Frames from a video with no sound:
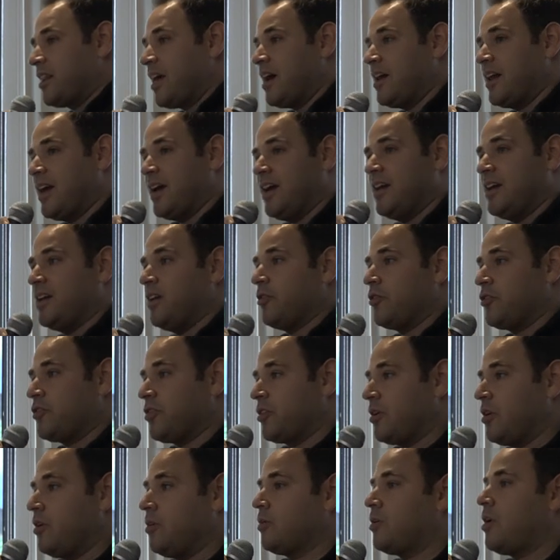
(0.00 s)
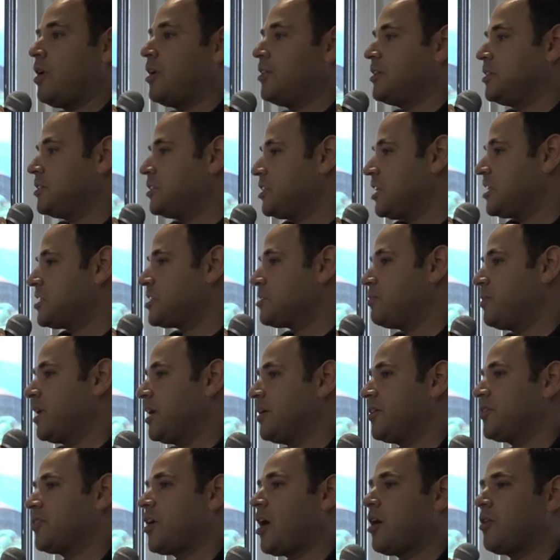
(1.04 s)
that eight years ago, called it
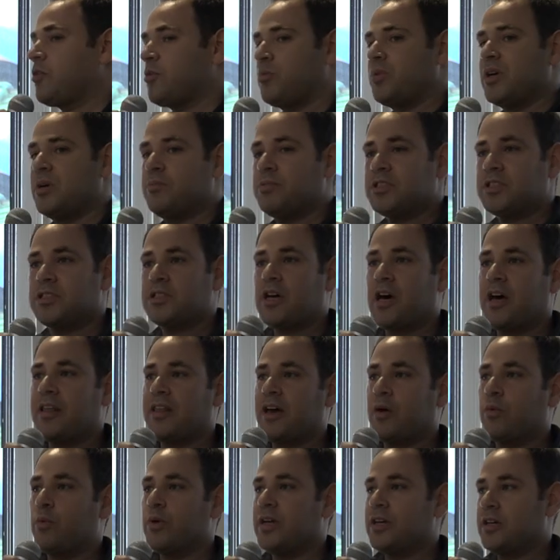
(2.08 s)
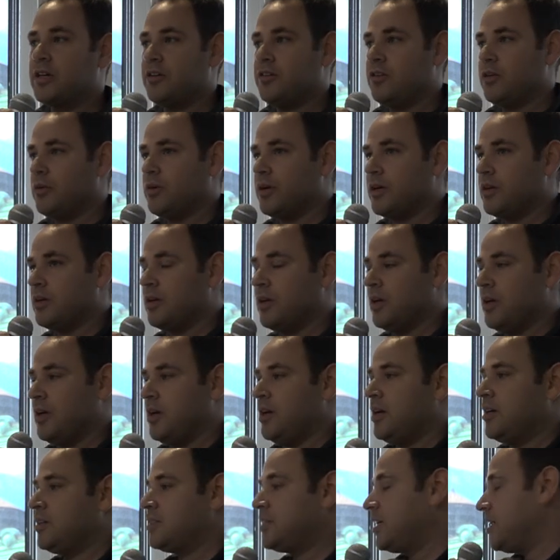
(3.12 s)
GenSpace. Other people saw that we could do it.
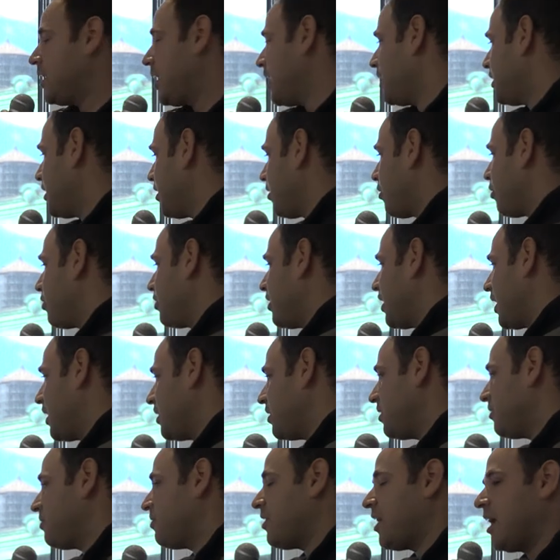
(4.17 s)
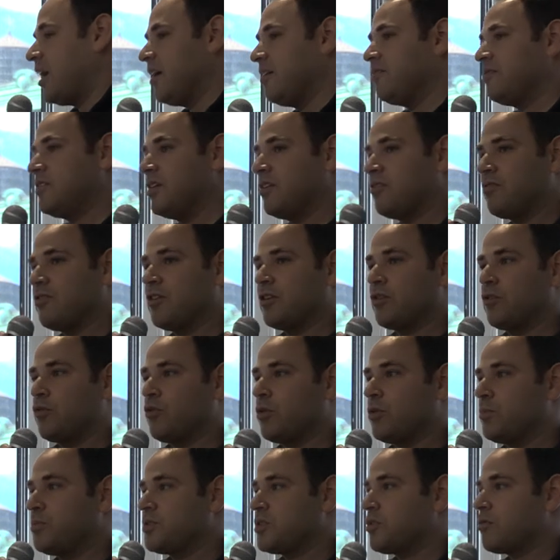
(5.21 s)
Today, there are 95 different
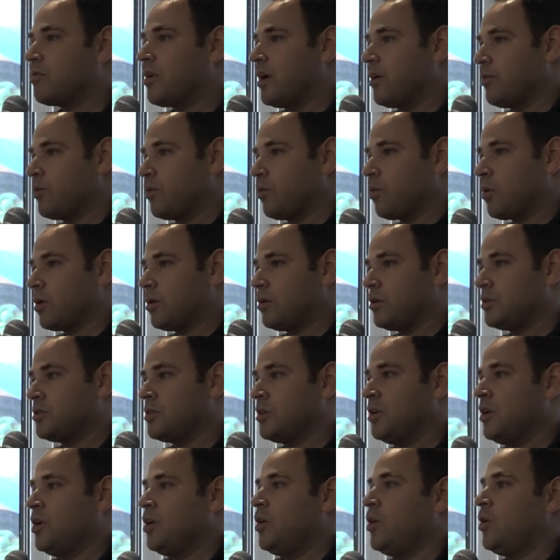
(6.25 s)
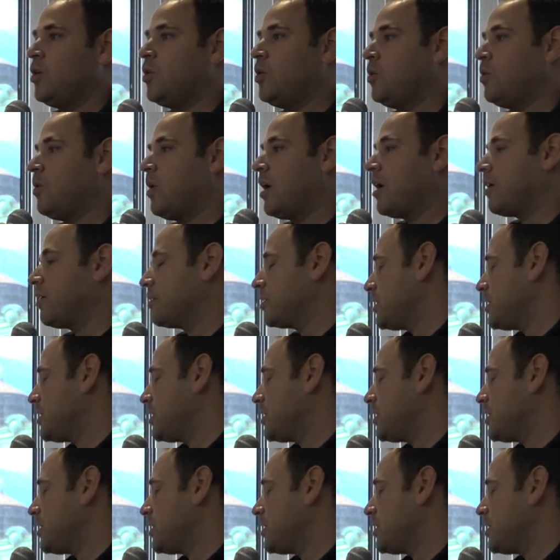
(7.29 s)
groups around the world who are